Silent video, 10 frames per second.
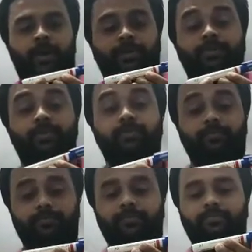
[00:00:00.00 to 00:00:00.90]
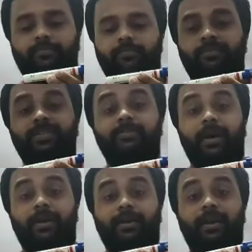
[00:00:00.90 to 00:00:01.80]
assume this
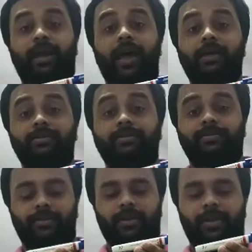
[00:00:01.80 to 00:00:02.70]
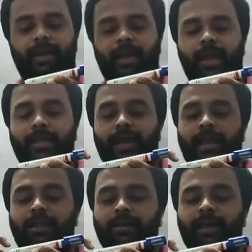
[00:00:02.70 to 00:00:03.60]
marker as a
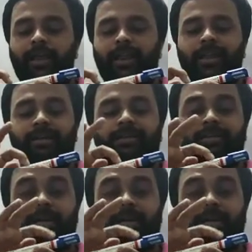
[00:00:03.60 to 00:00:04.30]
current carrying